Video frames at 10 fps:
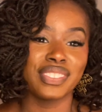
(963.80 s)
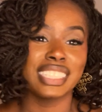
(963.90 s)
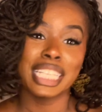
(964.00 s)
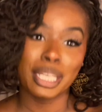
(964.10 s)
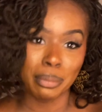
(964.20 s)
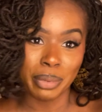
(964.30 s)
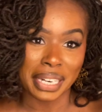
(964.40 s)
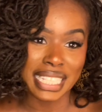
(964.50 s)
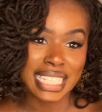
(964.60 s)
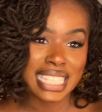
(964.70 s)

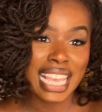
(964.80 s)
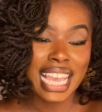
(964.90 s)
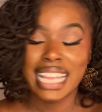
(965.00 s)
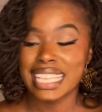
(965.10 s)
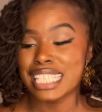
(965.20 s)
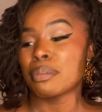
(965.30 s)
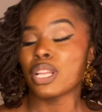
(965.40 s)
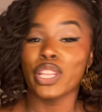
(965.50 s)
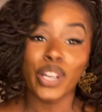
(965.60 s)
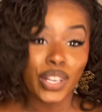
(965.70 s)
decompress. It's been
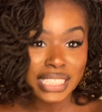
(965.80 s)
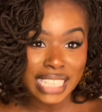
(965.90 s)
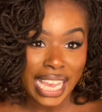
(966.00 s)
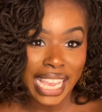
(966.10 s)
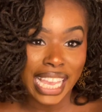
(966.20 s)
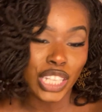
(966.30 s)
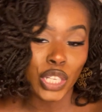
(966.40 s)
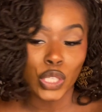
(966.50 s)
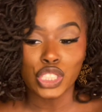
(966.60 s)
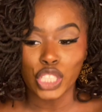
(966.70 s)
a long day, a
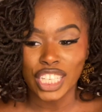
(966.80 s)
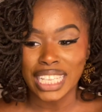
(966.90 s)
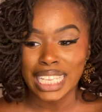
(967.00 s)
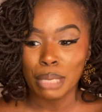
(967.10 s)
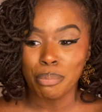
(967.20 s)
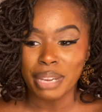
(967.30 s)
long journey,